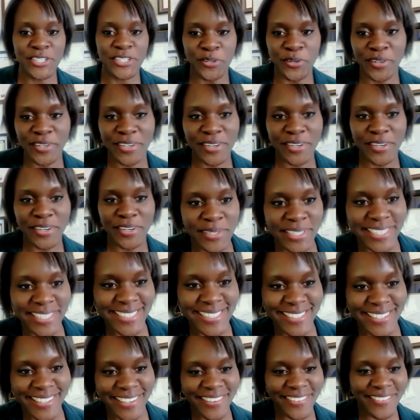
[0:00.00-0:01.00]
Jordan or
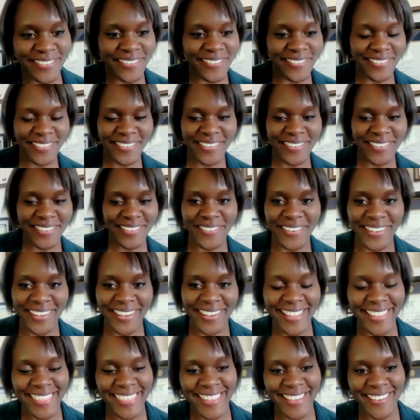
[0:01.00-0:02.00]
Melissa, you all
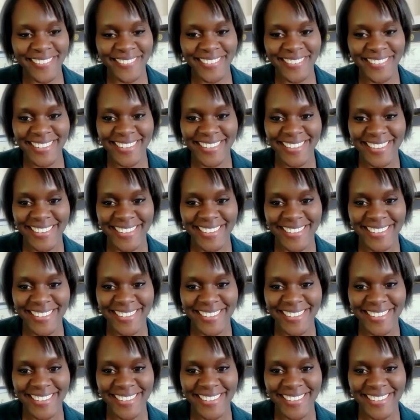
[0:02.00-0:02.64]
got that one.